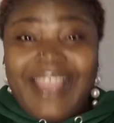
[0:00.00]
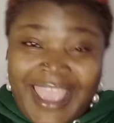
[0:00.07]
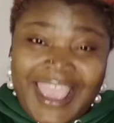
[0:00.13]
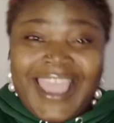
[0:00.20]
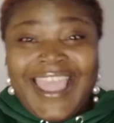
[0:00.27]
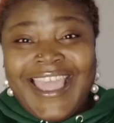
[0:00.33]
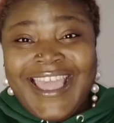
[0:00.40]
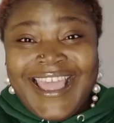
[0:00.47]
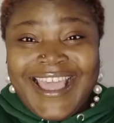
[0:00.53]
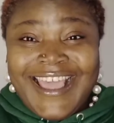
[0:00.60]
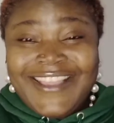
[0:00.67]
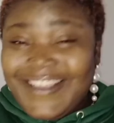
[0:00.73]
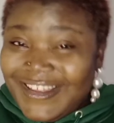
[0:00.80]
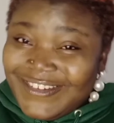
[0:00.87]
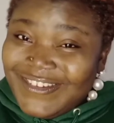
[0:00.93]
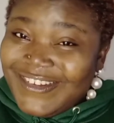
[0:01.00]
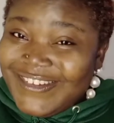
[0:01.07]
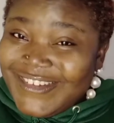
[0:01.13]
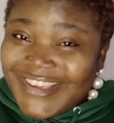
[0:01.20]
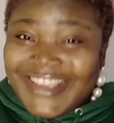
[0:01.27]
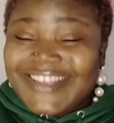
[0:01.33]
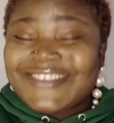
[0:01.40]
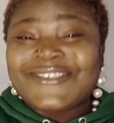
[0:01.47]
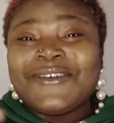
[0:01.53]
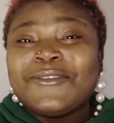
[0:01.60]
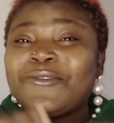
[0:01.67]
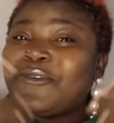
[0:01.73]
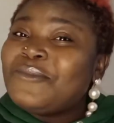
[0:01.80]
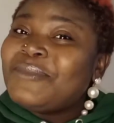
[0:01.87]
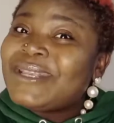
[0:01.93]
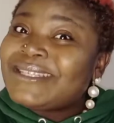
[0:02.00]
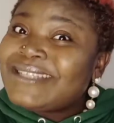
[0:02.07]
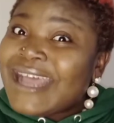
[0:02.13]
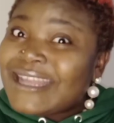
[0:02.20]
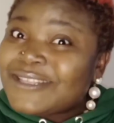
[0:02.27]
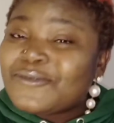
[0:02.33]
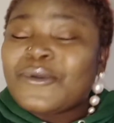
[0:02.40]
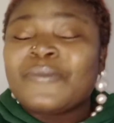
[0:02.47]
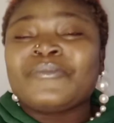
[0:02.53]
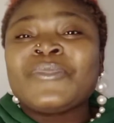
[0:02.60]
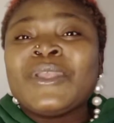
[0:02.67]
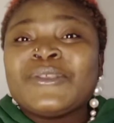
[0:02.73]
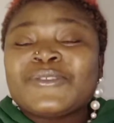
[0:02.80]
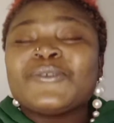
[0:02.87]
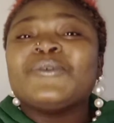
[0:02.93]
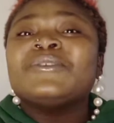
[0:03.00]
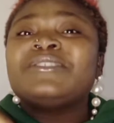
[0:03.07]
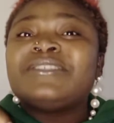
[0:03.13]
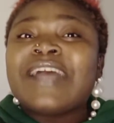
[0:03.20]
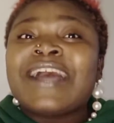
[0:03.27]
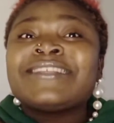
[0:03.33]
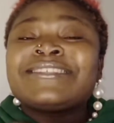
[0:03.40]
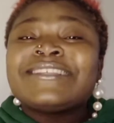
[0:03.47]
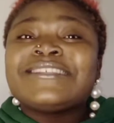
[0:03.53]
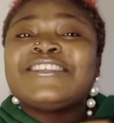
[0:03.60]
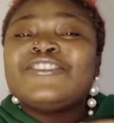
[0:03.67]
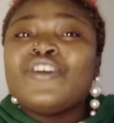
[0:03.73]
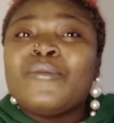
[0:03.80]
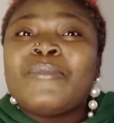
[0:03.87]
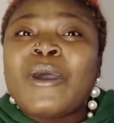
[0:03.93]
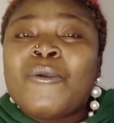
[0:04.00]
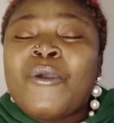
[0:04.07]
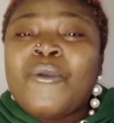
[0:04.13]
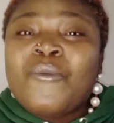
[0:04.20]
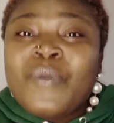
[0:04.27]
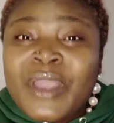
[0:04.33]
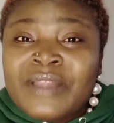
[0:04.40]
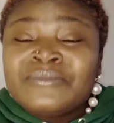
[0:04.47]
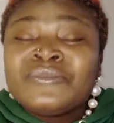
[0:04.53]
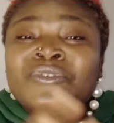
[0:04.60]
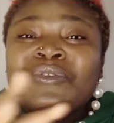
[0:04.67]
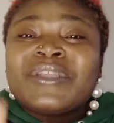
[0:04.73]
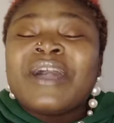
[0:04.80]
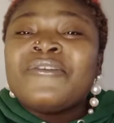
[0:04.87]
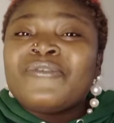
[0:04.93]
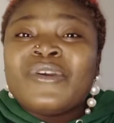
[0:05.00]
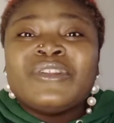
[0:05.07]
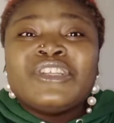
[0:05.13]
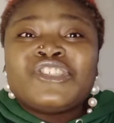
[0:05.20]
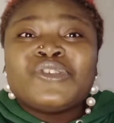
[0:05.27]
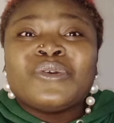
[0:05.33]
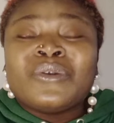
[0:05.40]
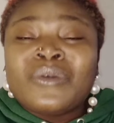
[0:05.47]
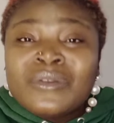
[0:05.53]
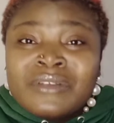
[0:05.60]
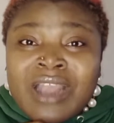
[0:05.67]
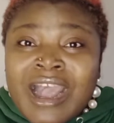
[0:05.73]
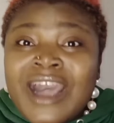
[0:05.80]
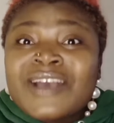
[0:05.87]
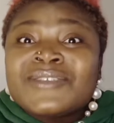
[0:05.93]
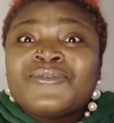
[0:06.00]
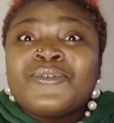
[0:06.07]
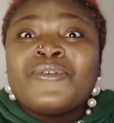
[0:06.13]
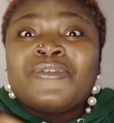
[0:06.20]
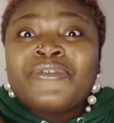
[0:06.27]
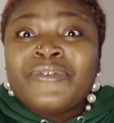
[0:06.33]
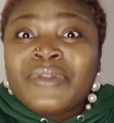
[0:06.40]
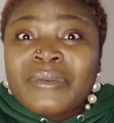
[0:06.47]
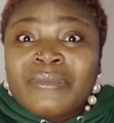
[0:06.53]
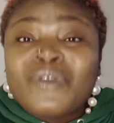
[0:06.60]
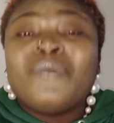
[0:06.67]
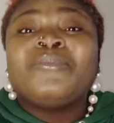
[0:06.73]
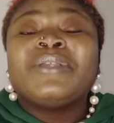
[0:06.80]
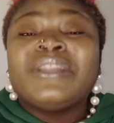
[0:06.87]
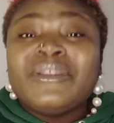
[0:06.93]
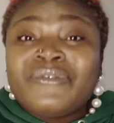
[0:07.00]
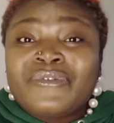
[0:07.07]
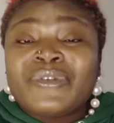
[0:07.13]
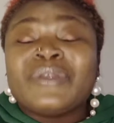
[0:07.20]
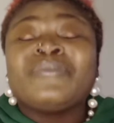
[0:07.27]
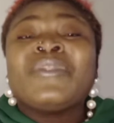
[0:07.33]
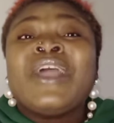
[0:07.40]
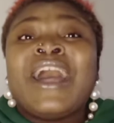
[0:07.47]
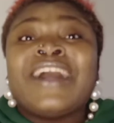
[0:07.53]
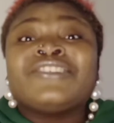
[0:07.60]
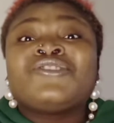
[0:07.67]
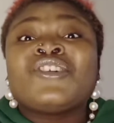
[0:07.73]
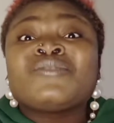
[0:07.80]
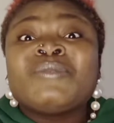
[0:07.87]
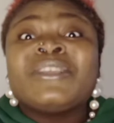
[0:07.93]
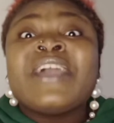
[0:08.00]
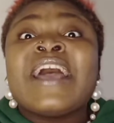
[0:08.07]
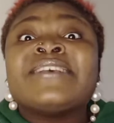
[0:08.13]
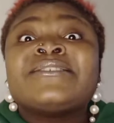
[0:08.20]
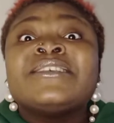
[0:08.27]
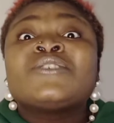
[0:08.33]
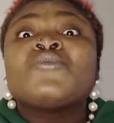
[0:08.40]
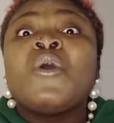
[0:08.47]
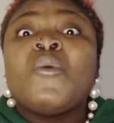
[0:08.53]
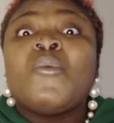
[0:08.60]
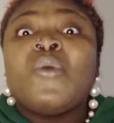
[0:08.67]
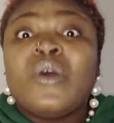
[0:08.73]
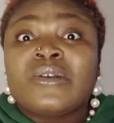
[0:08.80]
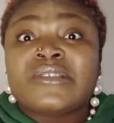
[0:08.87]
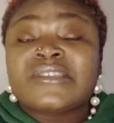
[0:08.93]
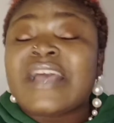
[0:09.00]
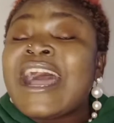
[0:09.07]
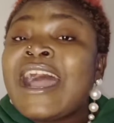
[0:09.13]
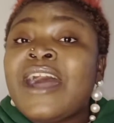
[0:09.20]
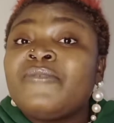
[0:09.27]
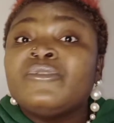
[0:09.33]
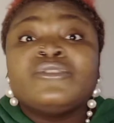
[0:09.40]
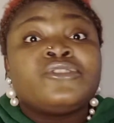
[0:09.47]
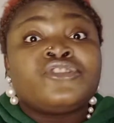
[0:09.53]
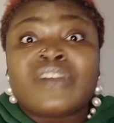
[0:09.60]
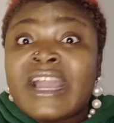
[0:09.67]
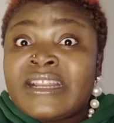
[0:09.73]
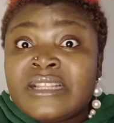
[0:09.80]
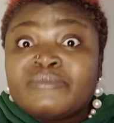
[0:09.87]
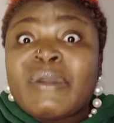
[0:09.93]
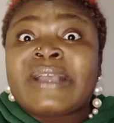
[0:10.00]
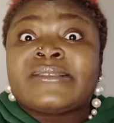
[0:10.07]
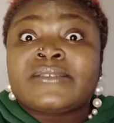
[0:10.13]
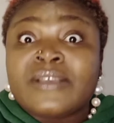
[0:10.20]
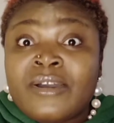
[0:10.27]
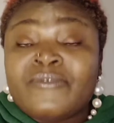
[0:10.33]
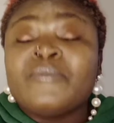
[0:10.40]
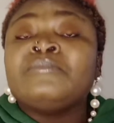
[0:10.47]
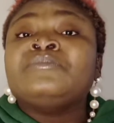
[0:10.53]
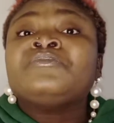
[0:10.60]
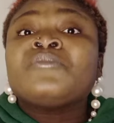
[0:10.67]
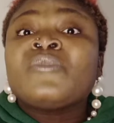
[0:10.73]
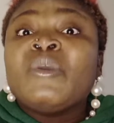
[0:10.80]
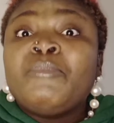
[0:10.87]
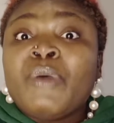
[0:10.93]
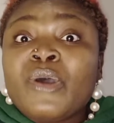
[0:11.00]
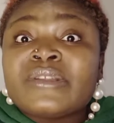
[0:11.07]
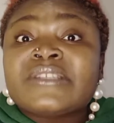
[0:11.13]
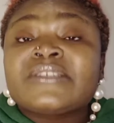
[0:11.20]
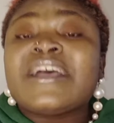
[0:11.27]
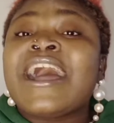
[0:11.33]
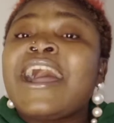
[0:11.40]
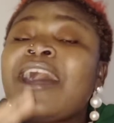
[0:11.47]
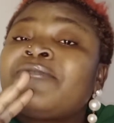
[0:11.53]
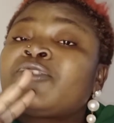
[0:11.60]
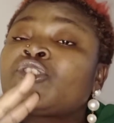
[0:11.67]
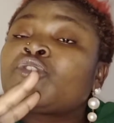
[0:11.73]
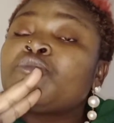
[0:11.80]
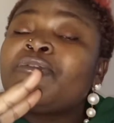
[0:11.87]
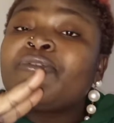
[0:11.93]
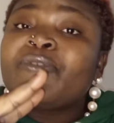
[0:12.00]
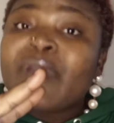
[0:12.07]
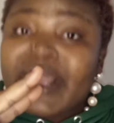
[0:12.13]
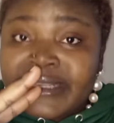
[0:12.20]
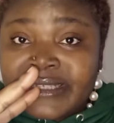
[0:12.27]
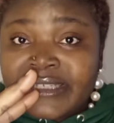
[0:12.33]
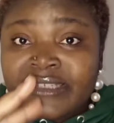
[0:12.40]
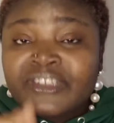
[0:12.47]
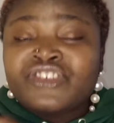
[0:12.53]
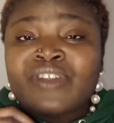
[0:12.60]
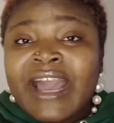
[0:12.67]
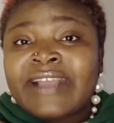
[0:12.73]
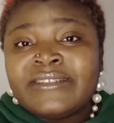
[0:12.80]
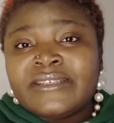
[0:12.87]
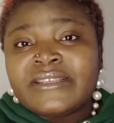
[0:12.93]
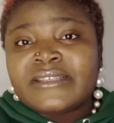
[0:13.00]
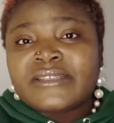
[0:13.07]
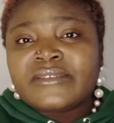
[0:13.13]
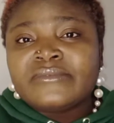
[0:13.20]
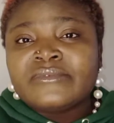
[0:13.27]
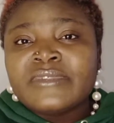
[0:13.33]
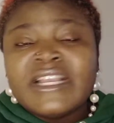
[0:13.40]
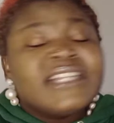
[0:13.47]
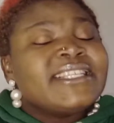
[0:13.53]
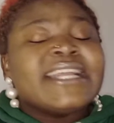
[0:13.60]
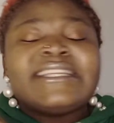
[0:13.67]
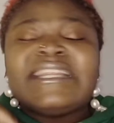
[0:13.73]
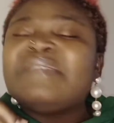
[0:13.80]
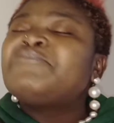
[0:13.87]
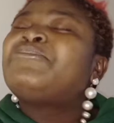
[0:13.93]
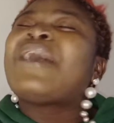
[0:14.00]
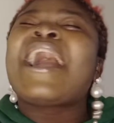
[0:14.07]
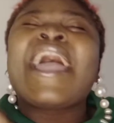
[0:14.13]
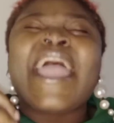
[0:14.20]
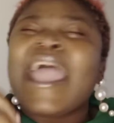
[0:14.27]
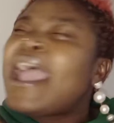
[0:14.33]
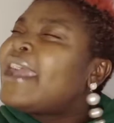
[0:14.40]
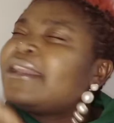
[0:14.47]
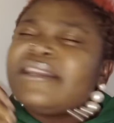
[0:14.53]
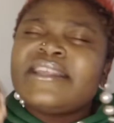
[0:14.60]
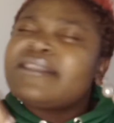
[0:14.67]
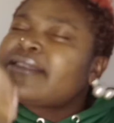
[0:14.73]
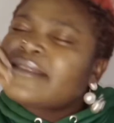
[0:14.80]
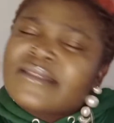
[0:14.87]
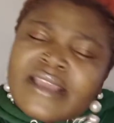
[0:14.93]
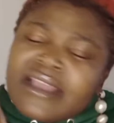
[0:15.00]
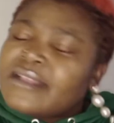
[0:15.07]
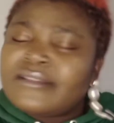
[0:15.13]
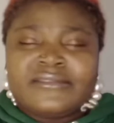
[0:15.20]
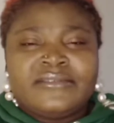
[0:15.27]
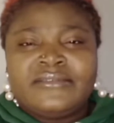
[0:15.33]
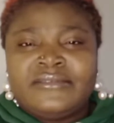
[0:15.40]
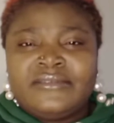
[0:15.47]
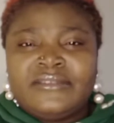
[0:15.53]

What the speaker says: Eh? You are not looking, so you will miss that one. So that is the number one way you can furnish your house for free, completely free. And trust me guys, this one works. I haven't tried it myself, but I have two friends try this. They didn't buy anything